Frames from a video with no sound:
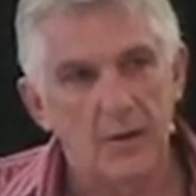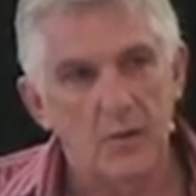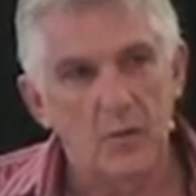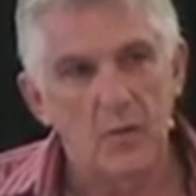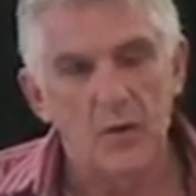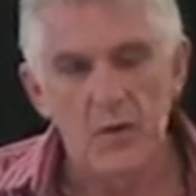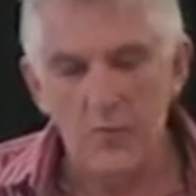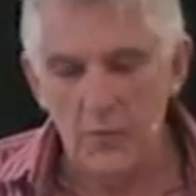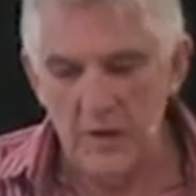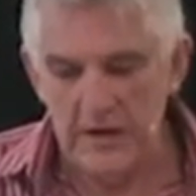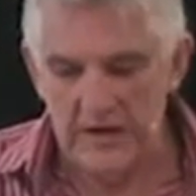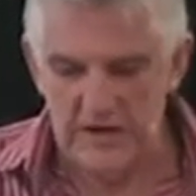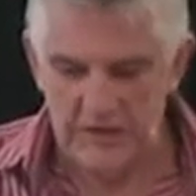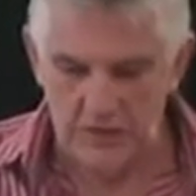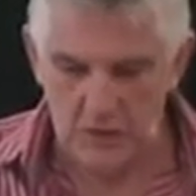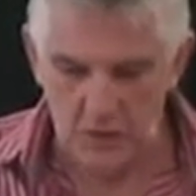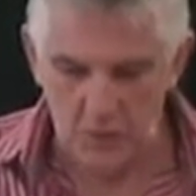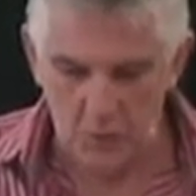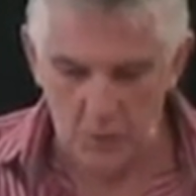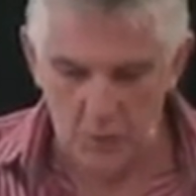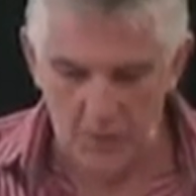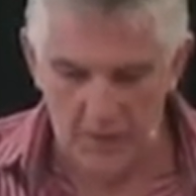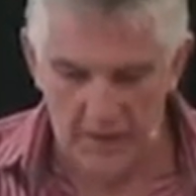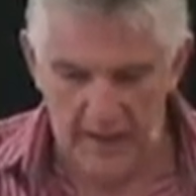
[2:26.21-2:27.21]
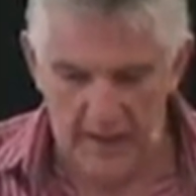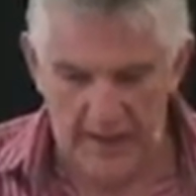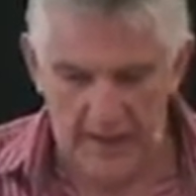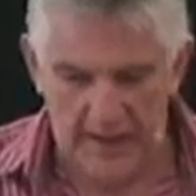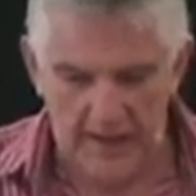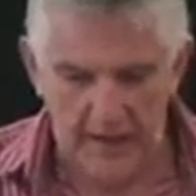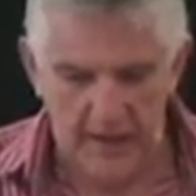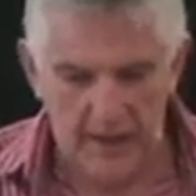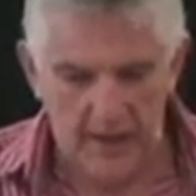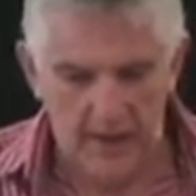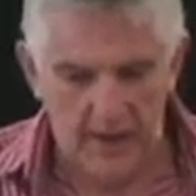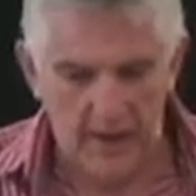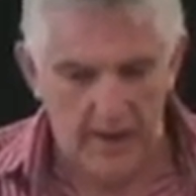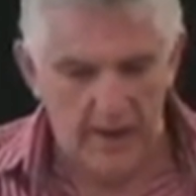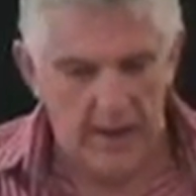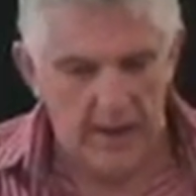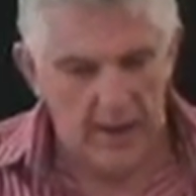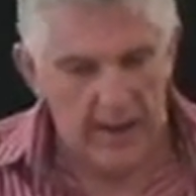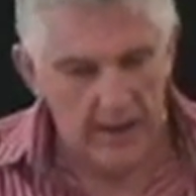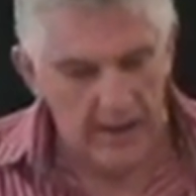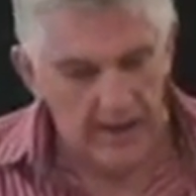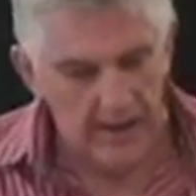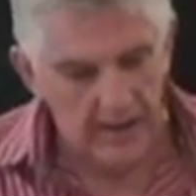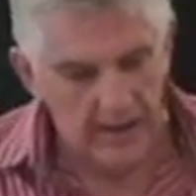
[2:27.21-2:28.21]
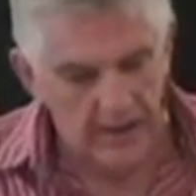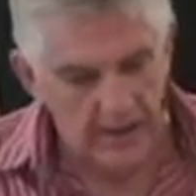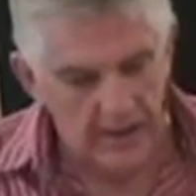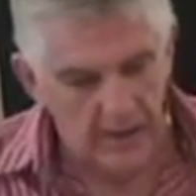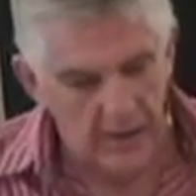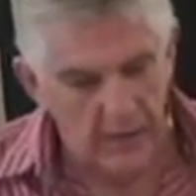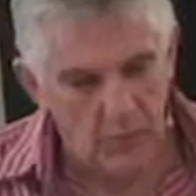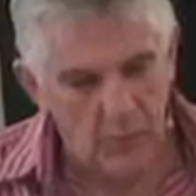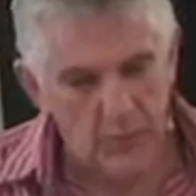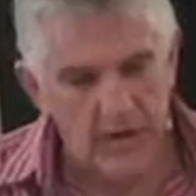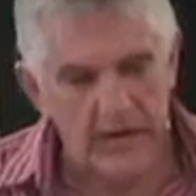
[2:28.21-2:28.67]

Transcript: What are we to do with that? And